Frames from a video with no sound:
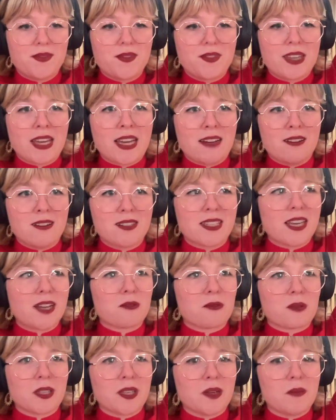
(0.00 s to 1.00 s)
and I was
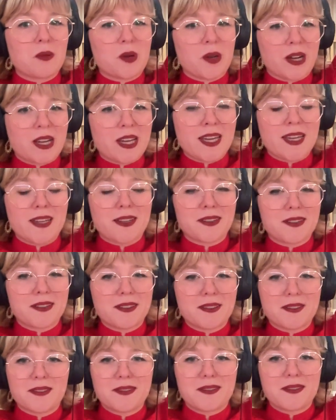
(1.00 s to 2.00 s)
like really pretty
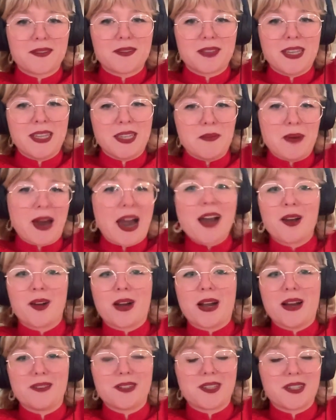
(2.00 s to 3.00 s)
in the
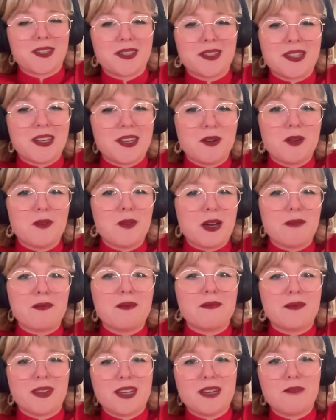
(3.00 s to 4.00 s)
background, or, you know,
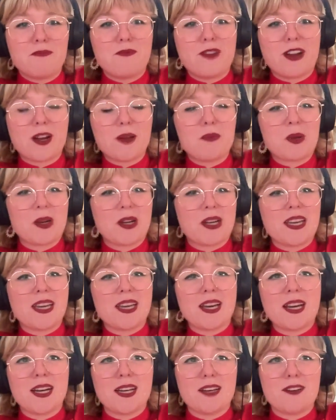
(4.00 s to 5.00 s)
a very pretty
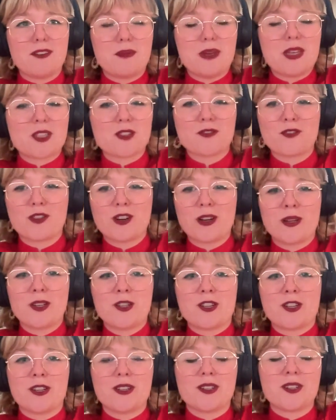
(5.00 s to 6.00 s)
piece of
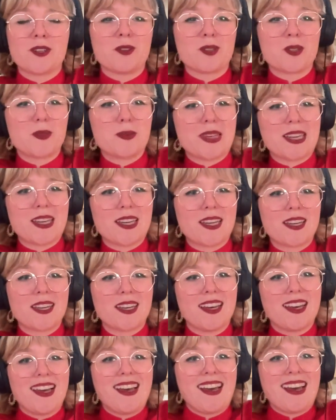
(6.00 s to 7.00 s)
furniture, so to speak.
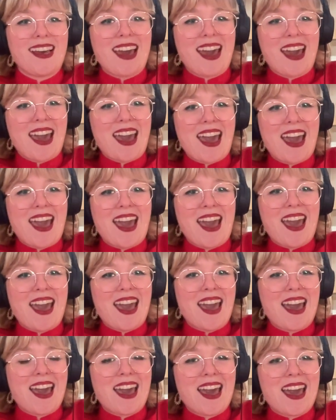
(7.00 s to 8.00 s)
And
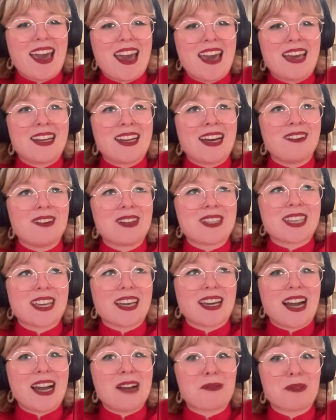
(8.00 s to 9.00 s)
I was
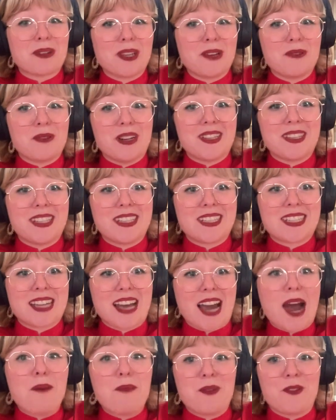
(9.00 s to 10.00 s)
like, I really want this to
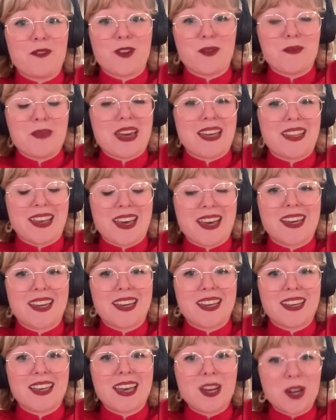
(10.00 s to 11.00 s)
happen for me. Like,
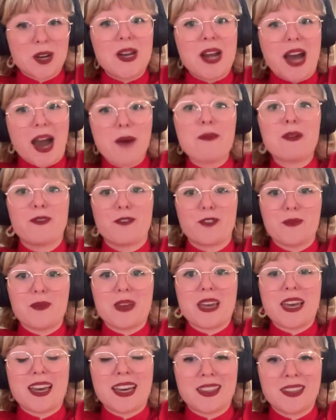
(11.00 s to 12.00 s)
it could happen for
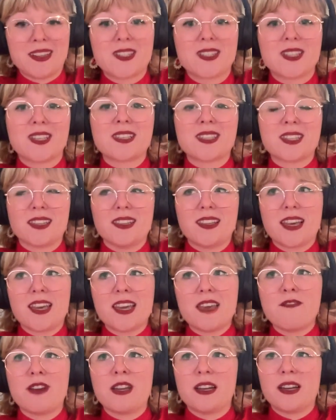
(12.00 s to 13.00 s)
me. And there's this, like,
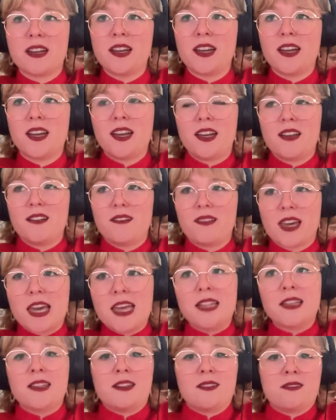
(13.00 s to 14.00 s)
even like
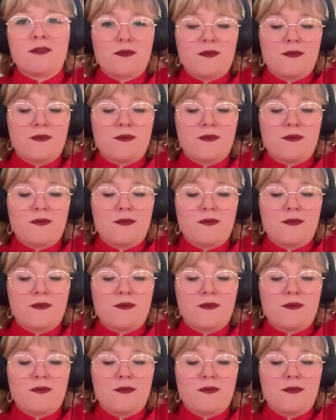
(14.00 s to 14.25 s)
in